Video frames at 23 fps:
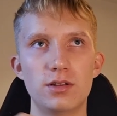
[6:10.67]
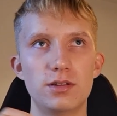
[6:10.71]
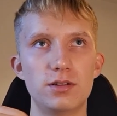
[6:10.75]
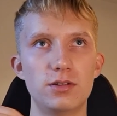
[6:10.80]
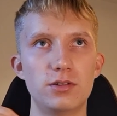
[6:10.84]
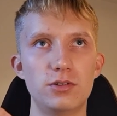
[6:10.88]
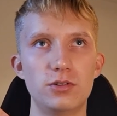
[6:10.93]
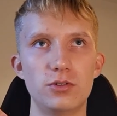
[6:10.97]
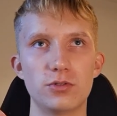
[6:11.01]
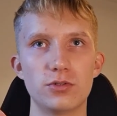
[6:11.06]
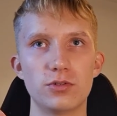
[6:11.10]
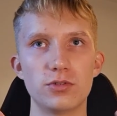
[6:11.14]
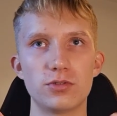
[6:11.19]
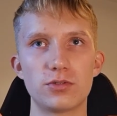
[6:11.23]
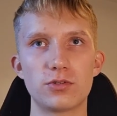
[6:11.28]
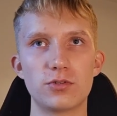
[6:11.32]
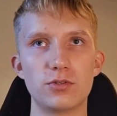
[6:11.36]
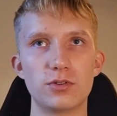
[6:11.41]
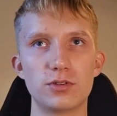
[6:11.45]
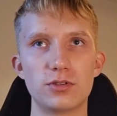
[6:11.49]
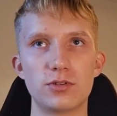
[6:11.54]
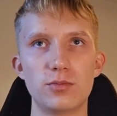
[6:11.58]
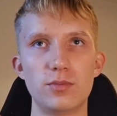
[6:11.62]
you're not
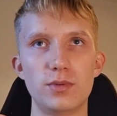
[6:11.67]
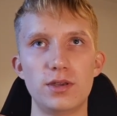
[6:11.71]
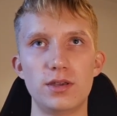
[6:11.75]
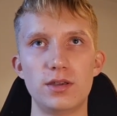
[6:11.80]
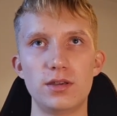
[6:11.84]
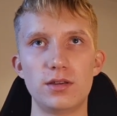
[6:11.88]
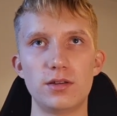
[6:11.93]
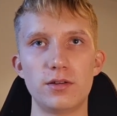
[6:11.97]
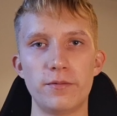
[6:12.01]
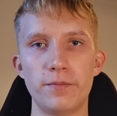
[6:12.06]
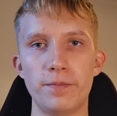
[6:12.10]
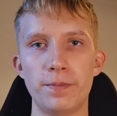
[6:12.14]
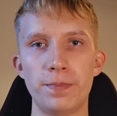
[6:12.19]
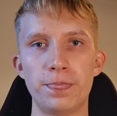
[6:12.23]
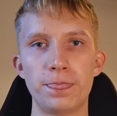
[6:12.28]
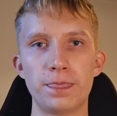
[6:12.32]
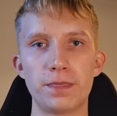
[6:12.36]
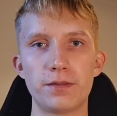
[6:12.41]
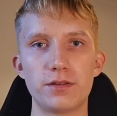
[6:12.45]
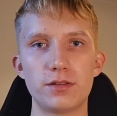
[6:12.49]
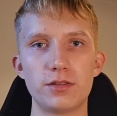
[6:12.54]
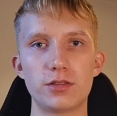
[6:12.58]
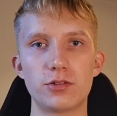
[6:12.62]
going to be
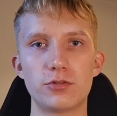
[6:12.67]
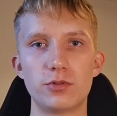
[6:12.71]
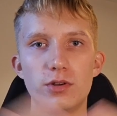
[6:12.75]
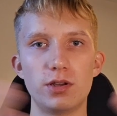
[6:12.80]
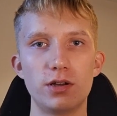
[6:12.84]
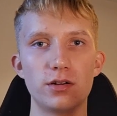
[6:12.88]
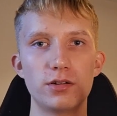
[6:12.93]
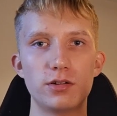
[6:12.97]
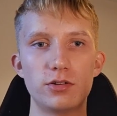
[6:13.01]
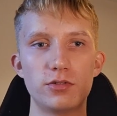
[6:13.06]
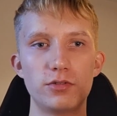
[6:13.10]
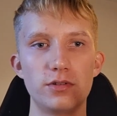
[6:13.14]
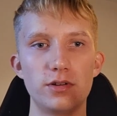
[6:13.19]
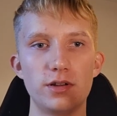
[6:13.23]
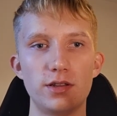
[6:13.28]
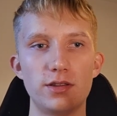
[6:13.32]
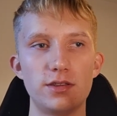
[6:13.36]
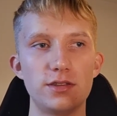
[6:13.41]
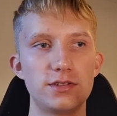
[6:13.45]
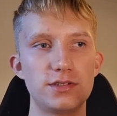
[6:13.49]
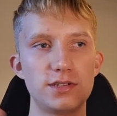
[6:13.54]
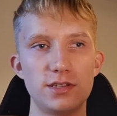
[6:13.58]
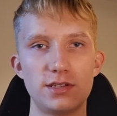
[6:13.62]

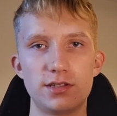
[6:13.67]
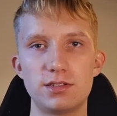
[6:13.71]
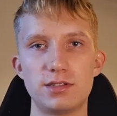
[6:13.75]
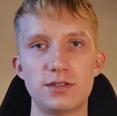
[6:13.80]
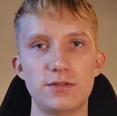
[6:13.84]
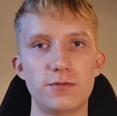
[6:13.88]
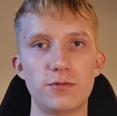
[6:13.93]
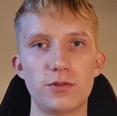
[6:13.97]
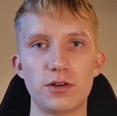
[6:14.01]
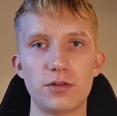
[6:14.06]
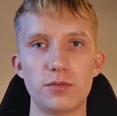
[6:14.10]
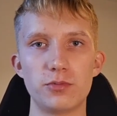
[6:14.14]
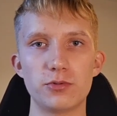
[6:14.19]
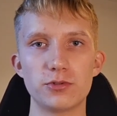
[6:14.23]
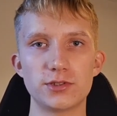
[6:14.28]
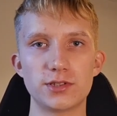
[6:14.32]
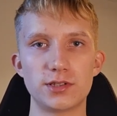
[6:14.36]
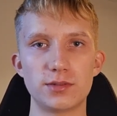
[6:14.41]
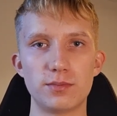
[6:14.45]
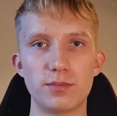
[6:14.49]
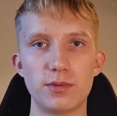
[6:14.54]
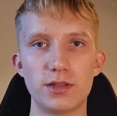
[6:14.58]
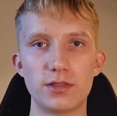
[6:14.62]

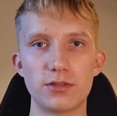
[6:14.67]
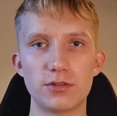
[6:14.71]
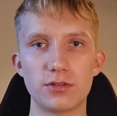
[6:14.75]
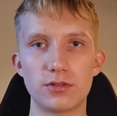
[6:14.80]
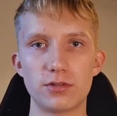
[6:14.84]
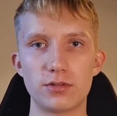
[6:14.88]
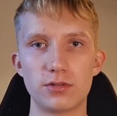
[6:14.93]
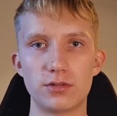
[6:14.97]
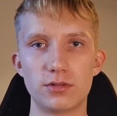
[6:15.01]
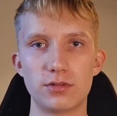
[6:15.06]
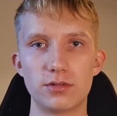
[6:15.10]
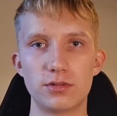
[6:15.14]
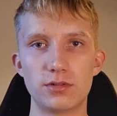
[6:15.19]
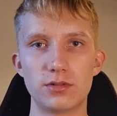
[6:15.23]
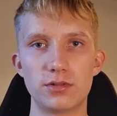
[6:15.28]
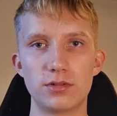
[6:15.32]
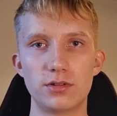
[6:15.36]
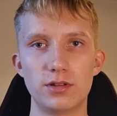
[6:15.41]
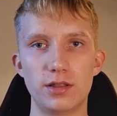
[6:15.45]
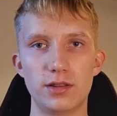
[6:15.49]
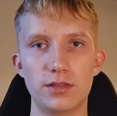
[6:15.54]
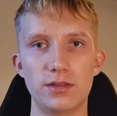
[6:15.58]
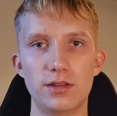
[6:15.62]
365% better
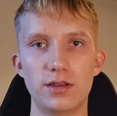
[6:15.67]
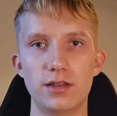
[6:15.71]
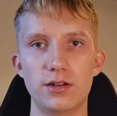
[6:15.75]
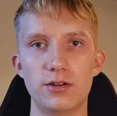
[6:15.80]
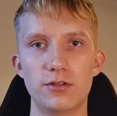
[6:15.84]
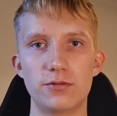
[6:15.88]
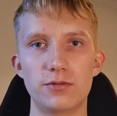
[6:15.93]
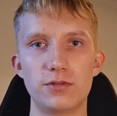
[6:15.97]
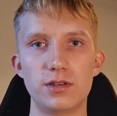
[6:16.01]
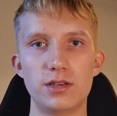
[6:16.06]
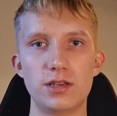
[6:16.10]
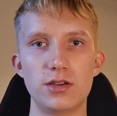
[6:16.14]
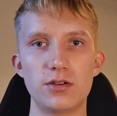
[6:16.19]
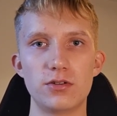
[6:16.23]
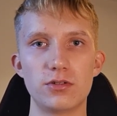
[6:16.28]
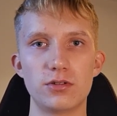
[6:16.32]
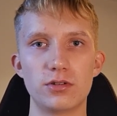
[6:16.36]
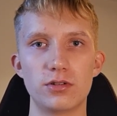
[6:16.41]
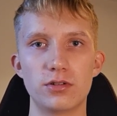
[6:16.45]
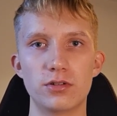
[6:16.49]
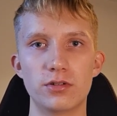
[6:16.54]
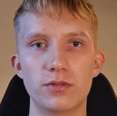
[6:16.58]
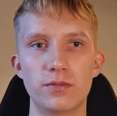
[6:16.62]
at the end of the year.